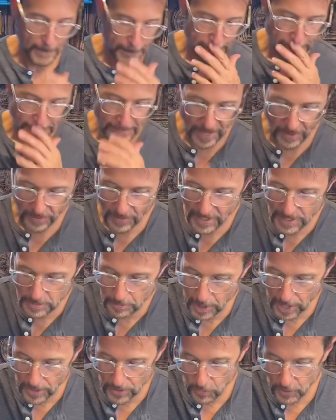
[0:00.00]
And this,
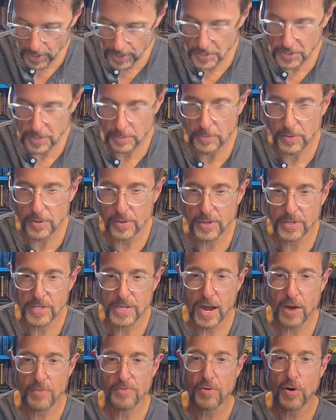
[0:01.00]
by the way, Chipper, is
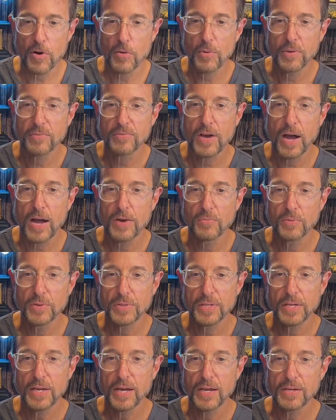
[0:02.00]
how far we've gotten with the
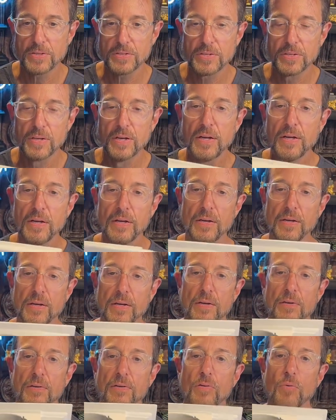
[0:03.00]
case.
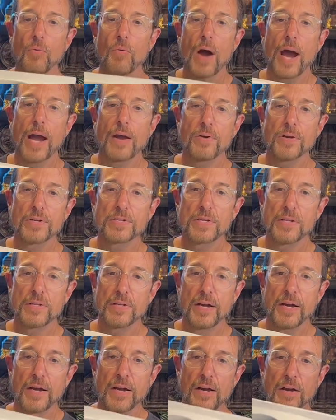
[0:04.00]
The wiring's in
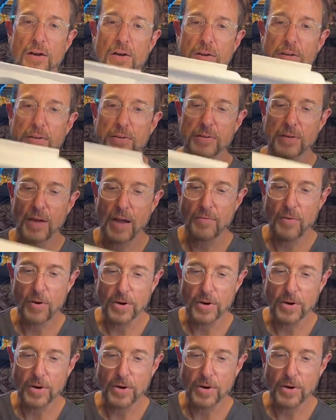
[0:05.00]
there, and I've already